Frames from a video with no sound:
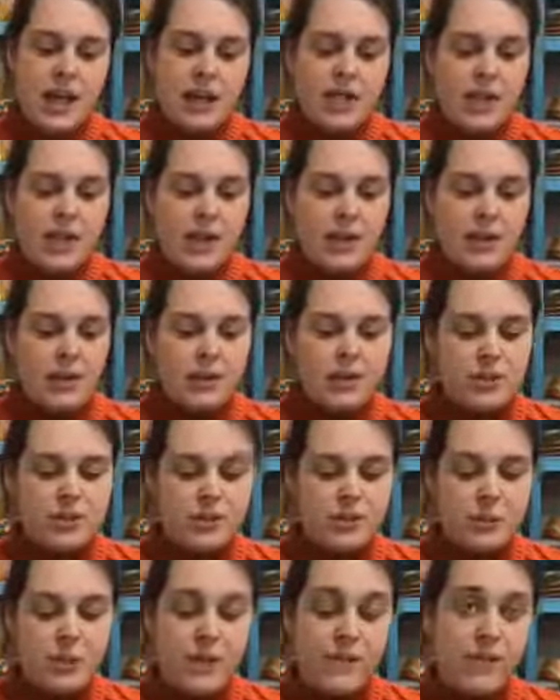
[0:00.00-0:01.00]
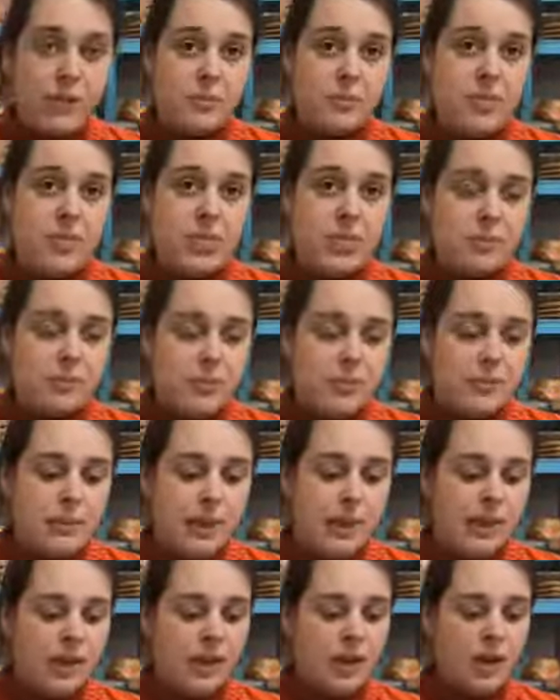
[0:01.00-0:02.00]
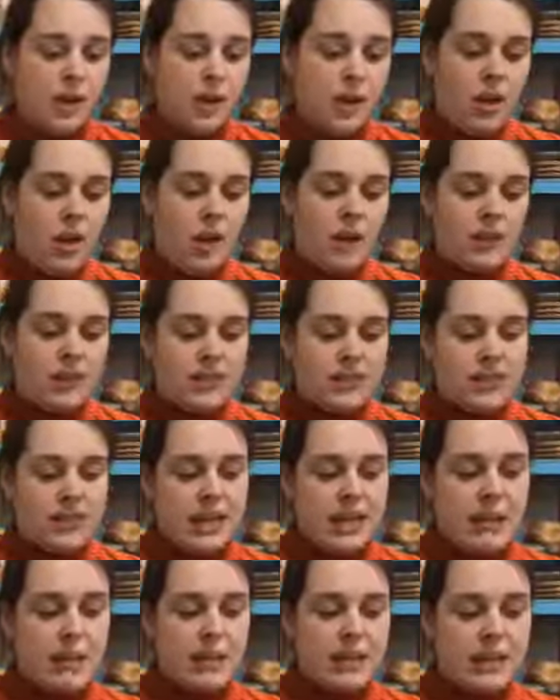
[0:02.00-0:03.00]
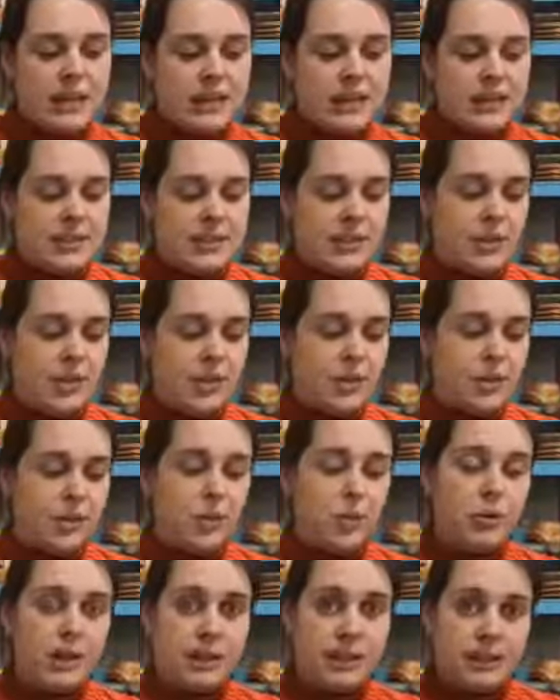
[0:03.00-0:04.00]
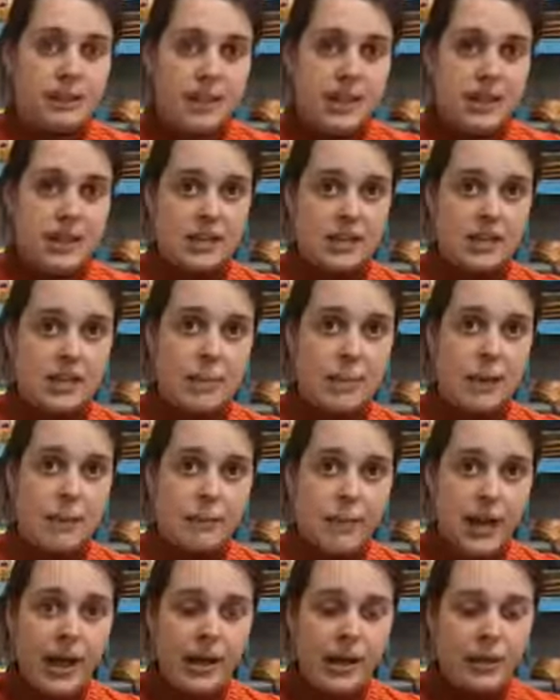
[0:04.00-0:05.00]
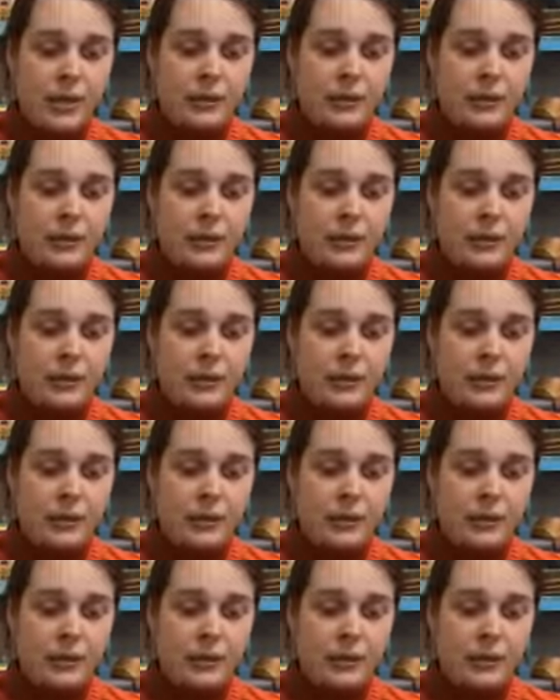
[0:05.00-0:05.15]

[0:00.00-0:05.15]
Then I would just, whenever I'm changing baby, unsnap this and throw this into the wet bag.